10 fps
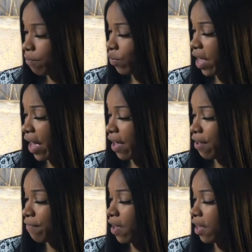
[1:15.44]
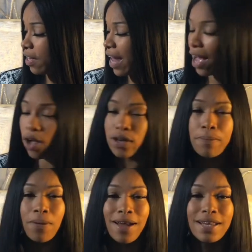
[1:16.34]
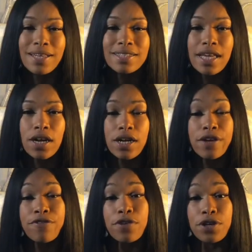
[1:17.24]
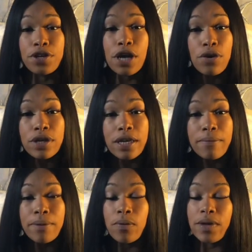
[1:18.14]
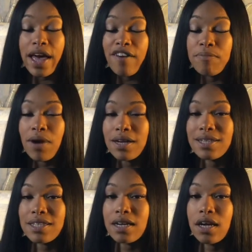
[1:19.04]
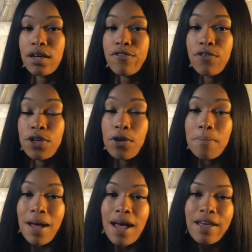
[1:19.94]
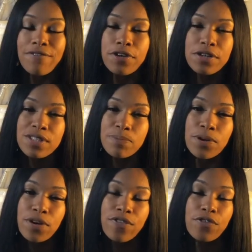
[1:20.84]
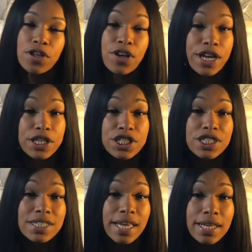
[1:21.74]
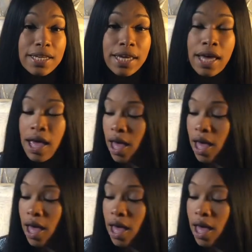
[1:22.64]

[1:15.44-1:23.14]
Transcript: We have not only products that are good for your yoni, but we have products that are good for your mind, for your spirit, for your energy daily.